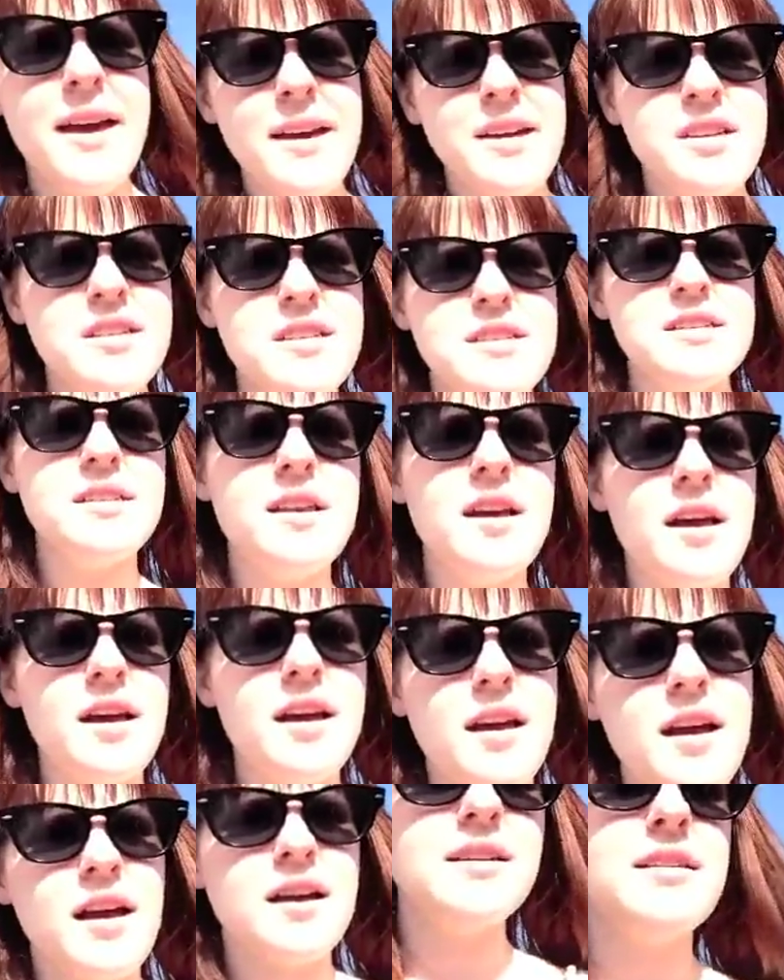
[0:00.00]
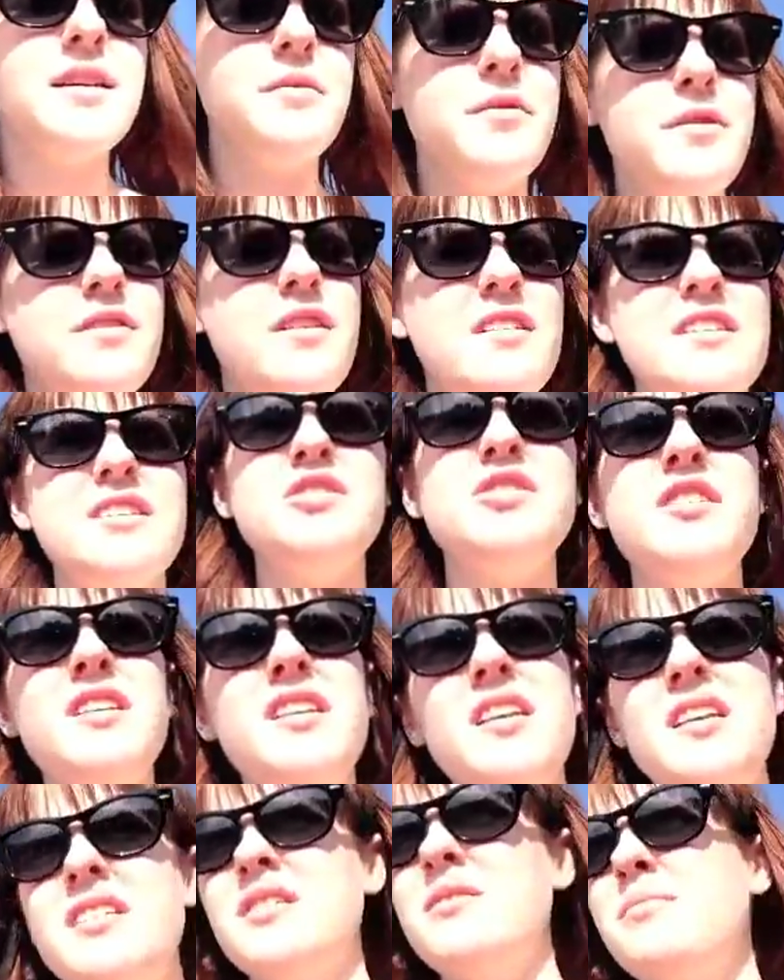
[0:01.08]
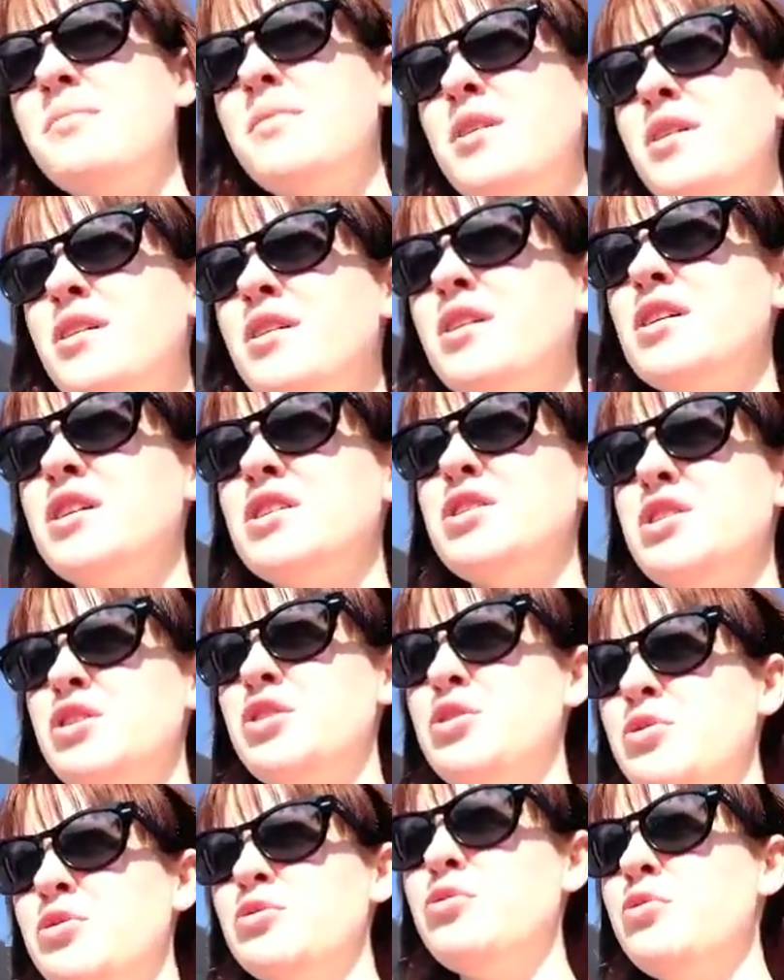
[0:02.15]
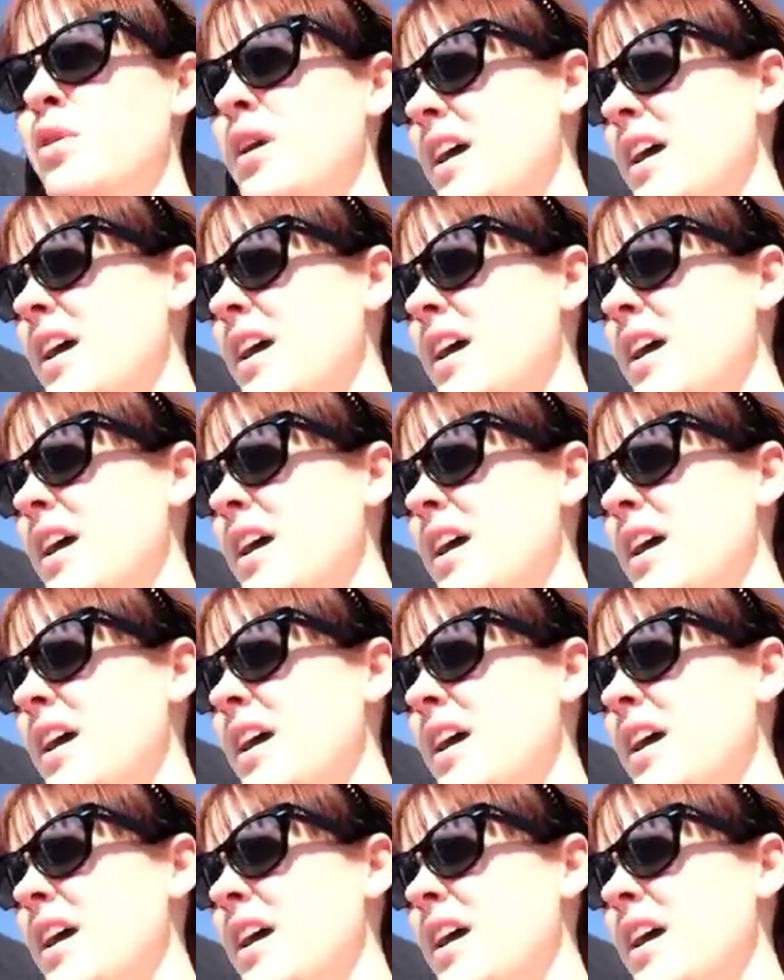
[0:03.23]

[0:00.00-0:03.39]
I just uh, got done with audition number two